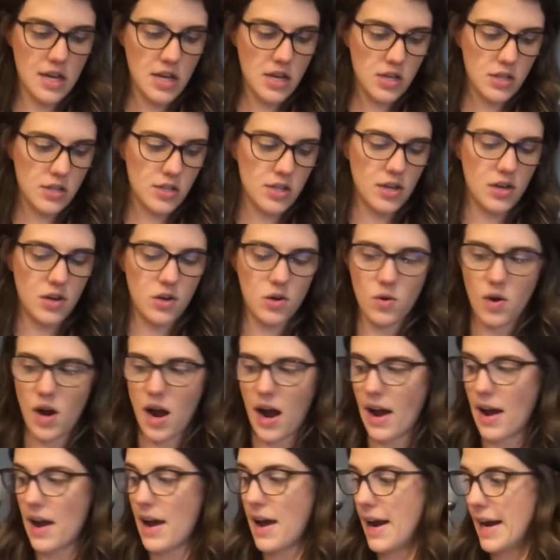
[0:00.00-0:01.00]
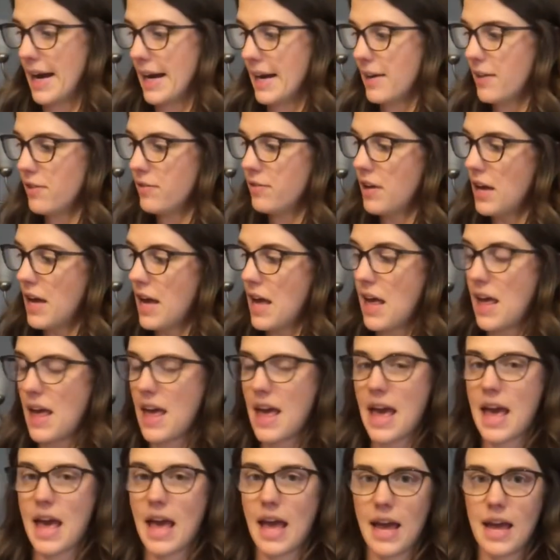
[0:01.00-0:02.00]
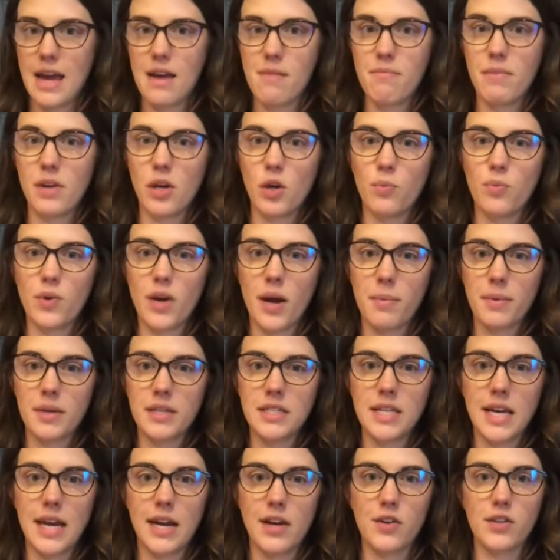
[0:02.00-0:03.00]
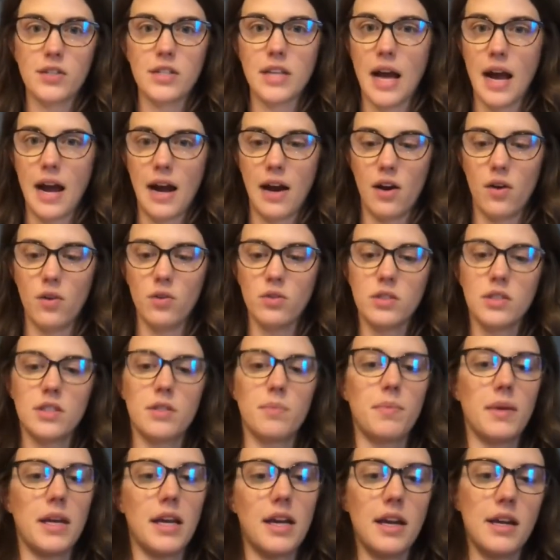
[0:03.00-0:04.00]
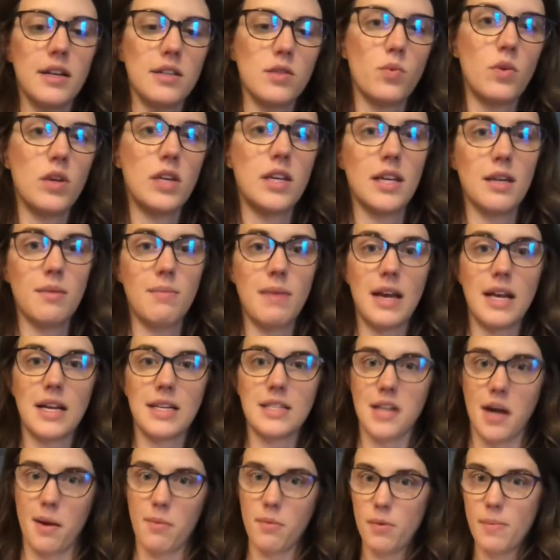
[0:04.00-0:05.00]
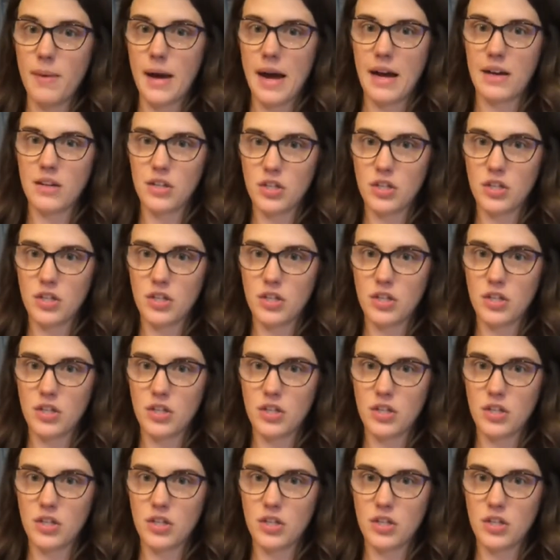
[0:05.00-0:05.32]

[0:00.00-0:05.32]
So I have 8 meal prep containers out because we did make a double batch,